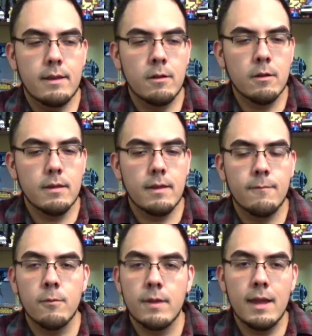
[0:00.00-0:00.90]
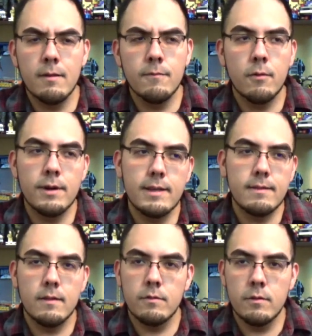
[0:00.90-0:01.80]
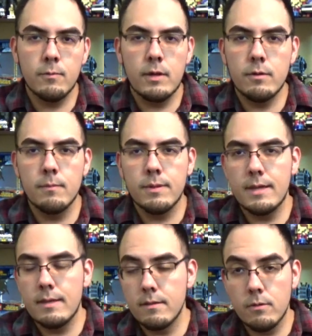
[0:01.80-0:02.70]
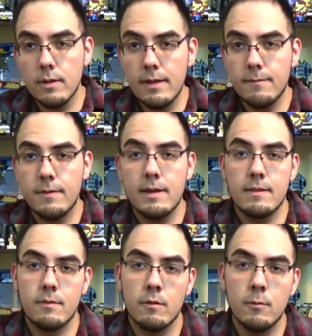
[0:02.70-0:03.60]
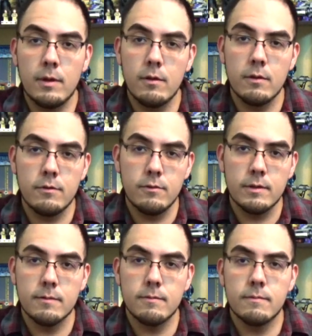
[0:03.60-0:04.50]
It all, if you can't avoid it and that's the only way you can play, then okay, fine, that's the only way you can do it.